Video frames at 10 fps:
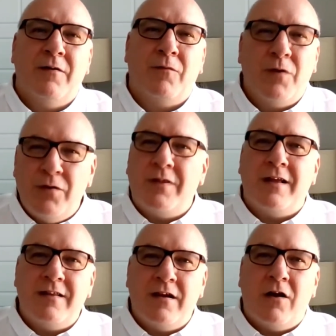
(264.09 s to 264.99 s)
Were you
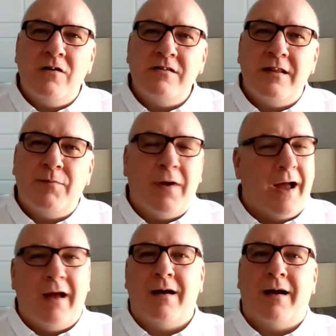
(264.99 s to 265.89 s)
collecting cards at that point?
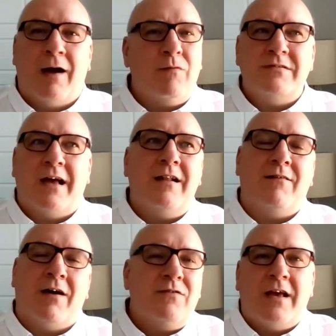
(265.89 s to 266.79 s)
I was
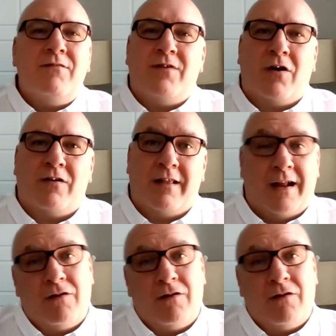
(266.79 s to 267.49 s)
out of card collecting.